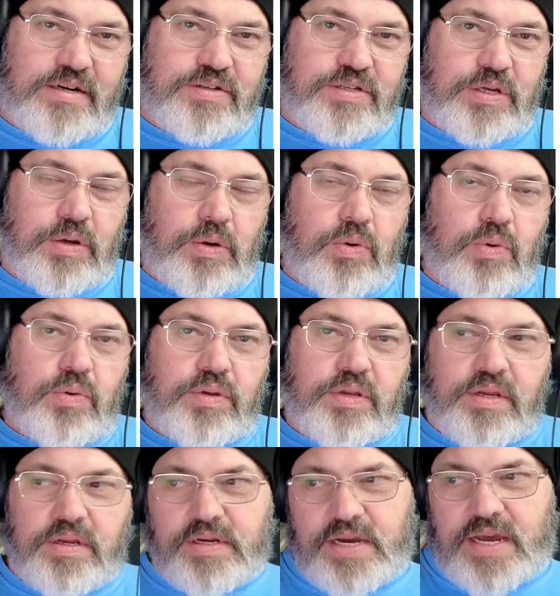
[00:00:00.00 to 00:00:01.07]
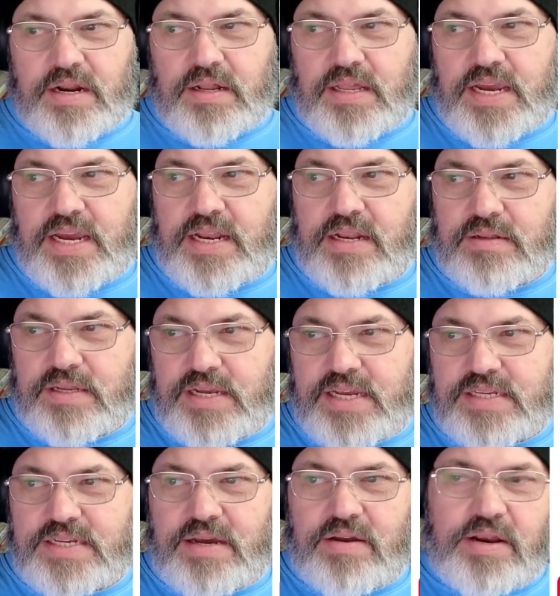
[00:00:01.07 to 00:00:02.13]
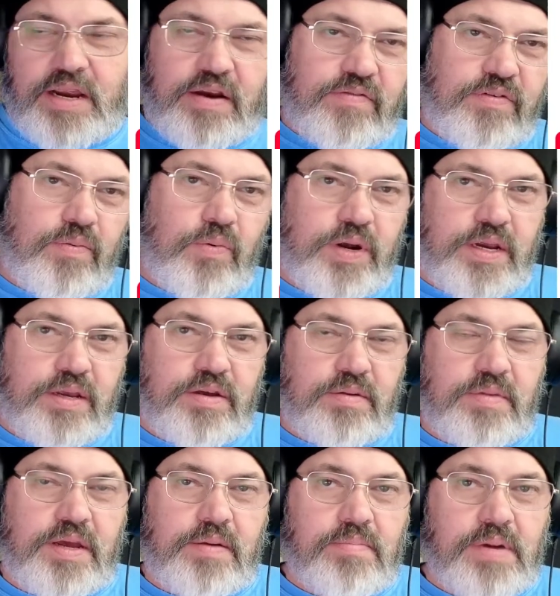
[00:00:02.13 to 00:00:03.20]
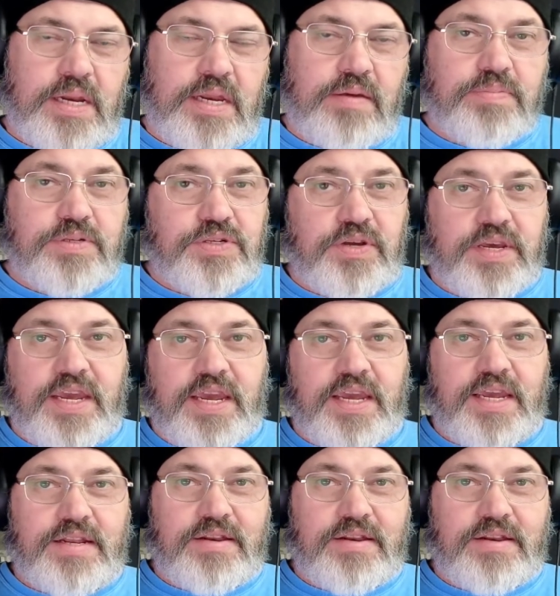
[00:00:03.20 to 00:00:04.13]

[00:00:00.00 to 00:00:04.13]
So it kind of lays out every way you can make money, but you can't